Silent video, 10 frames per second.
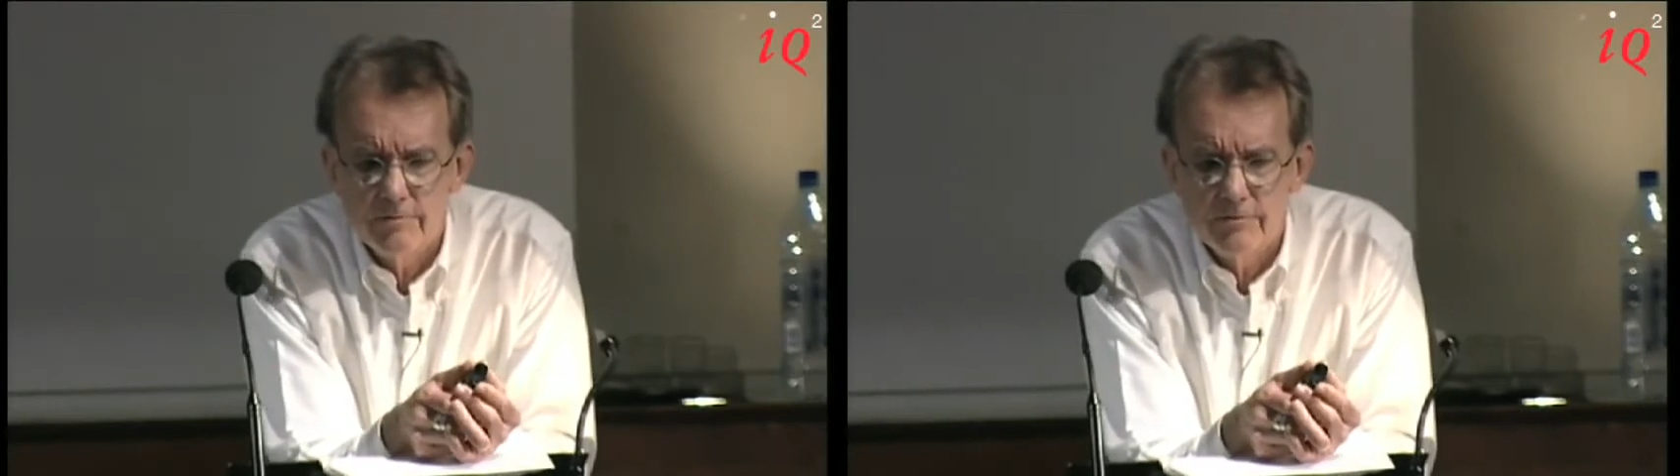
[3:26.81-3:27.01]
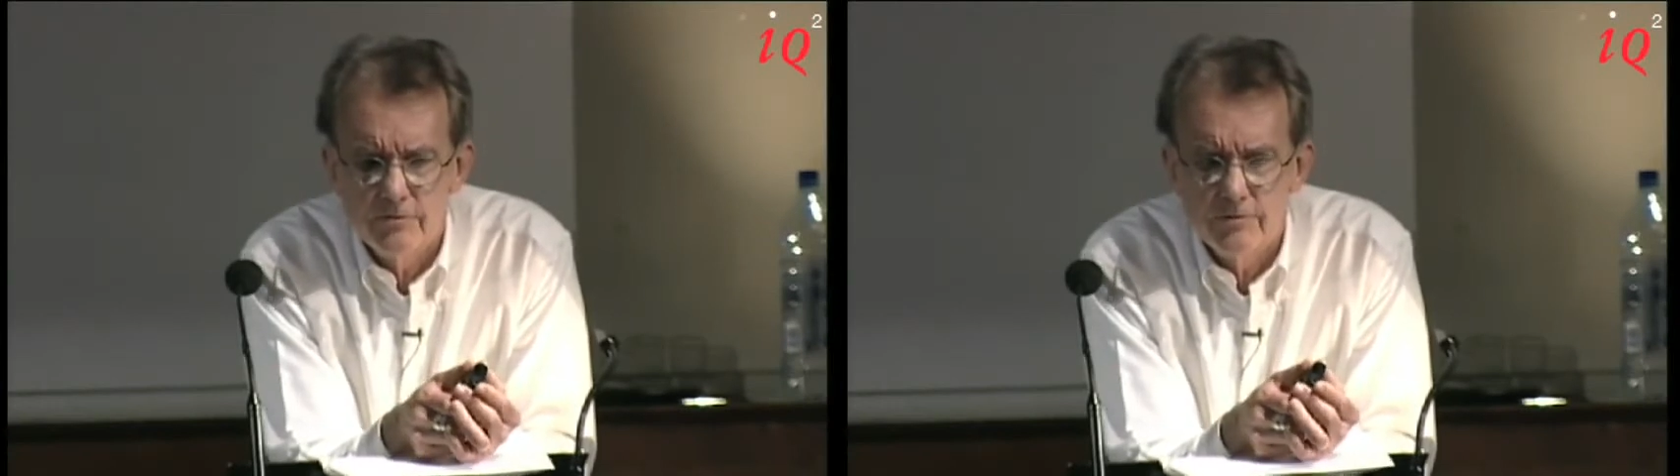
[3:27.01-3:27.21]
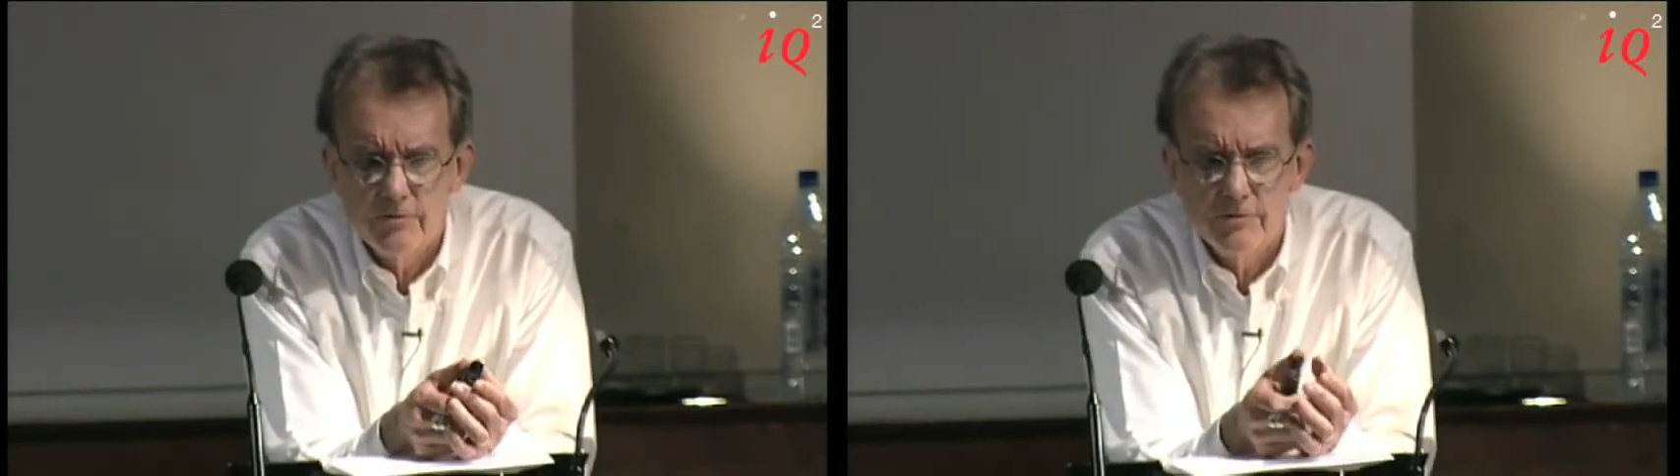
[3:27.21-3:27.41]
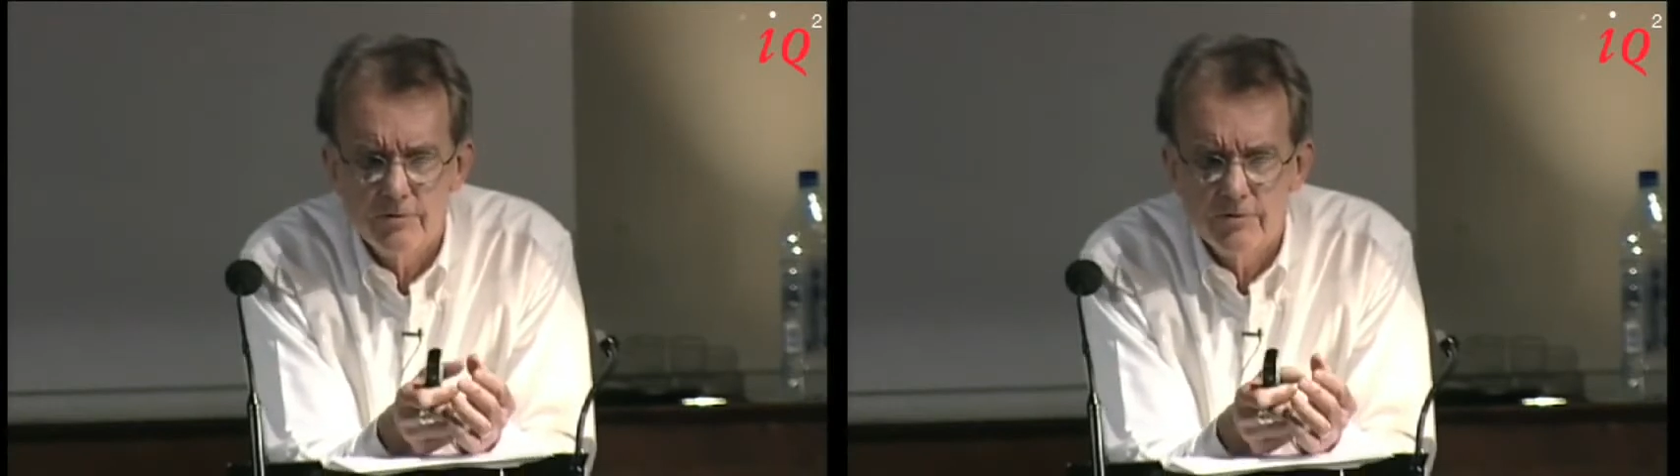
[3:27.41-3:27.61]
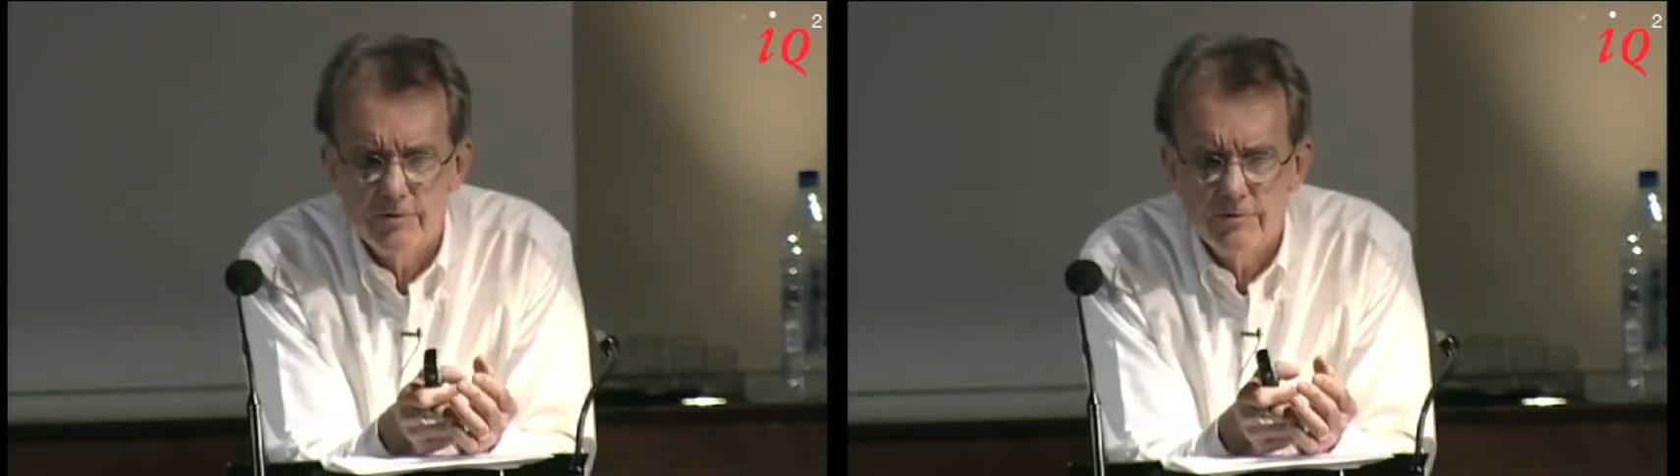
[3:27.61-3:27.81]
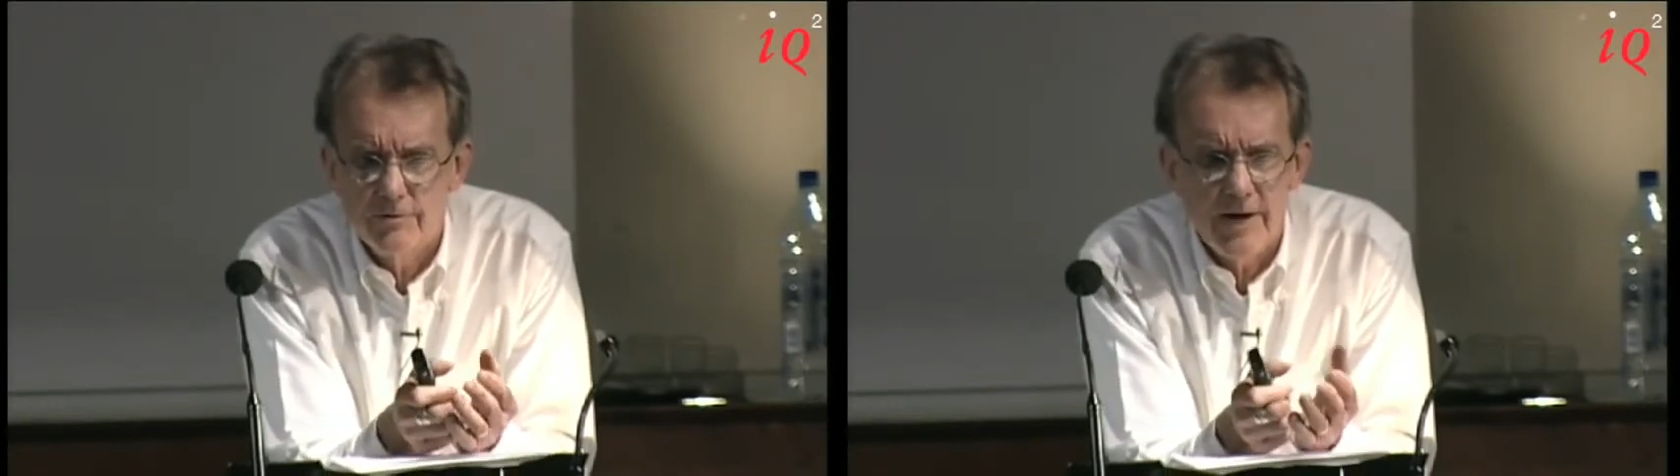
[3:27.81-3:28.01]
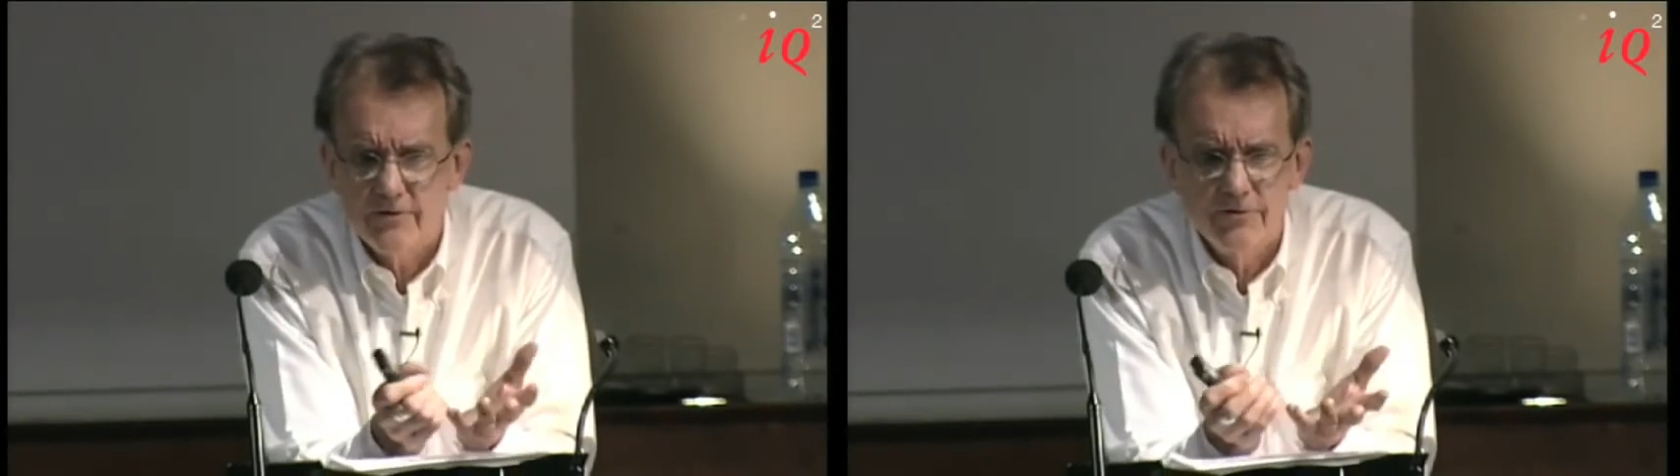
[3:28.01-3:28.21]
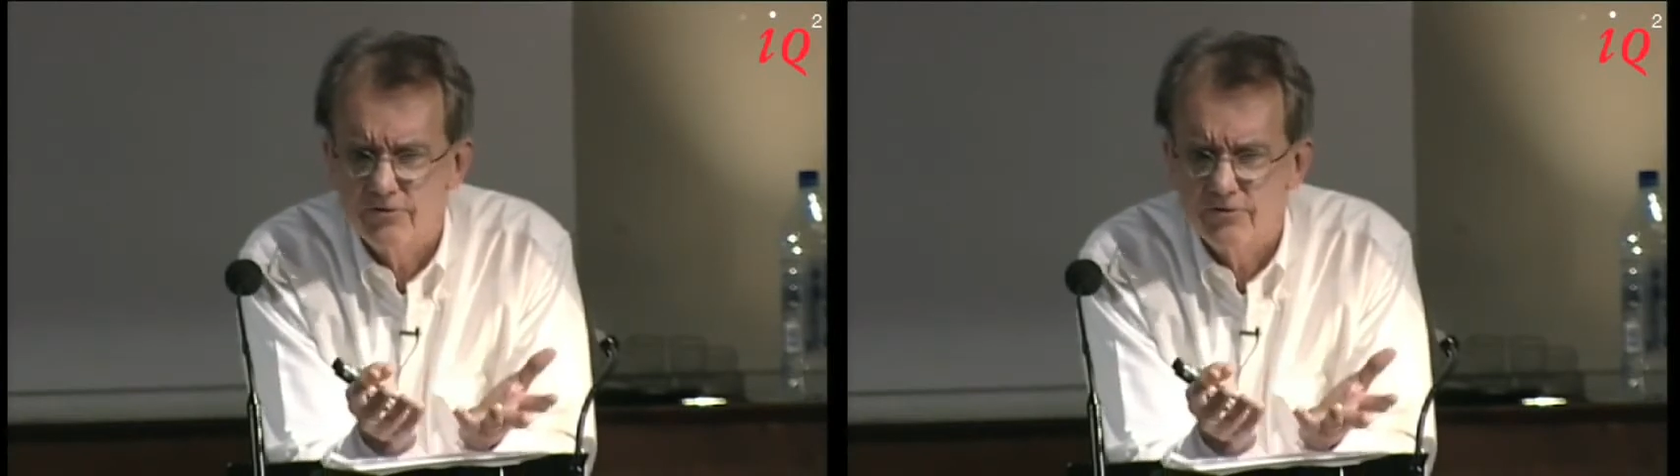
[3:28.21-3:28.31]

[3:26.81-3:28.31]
your attitude